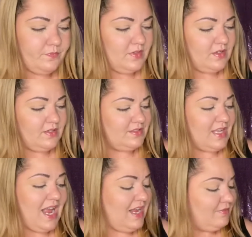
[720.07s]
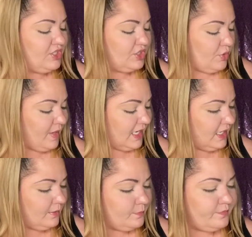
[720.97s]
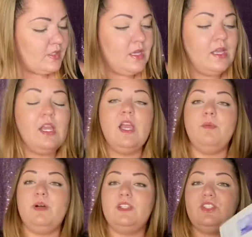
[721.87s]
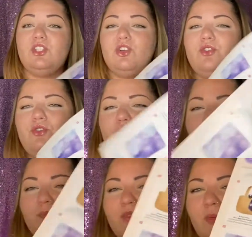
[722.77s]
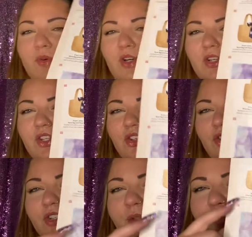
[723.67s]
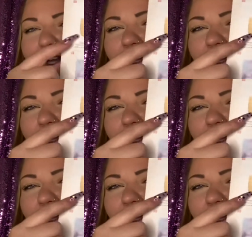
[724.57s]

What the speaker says: because I have so many. But to show you the book, there's plenty